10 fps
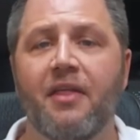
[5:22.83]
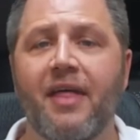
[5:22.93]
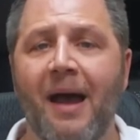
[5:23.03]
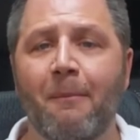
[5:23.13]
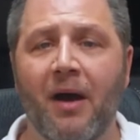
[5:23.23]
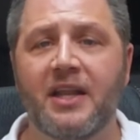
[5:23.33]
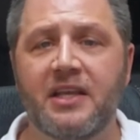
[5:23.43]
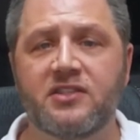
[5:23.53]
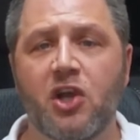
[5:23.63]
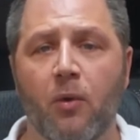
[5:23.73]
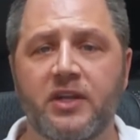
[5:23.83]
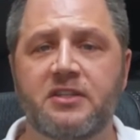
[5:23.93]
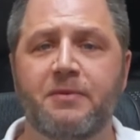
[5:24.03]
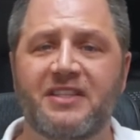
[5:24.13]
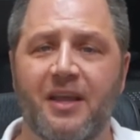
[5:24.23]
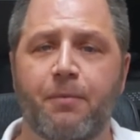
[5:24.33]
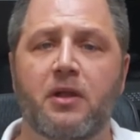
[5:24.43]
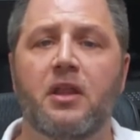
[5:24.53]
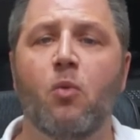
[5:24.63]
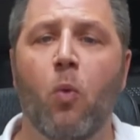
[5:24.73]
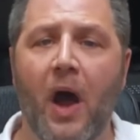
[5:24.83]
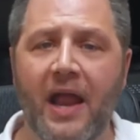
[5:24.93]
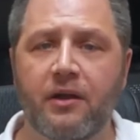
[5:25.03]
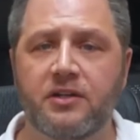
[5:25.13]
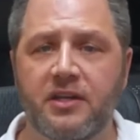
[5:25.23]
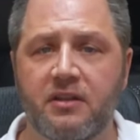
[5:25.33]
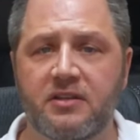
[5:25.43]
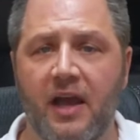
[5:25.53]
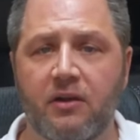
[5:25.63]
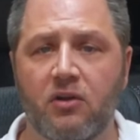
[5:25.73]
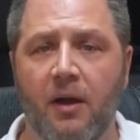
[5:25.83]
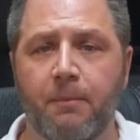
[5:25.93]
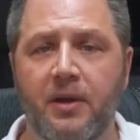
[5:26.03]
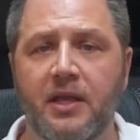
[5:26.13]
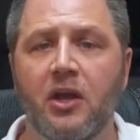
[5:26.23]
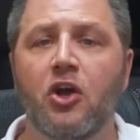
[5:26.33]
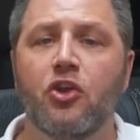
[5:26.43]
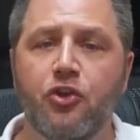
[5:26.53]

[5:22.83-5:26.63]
That money is going to be typically wired to the title company,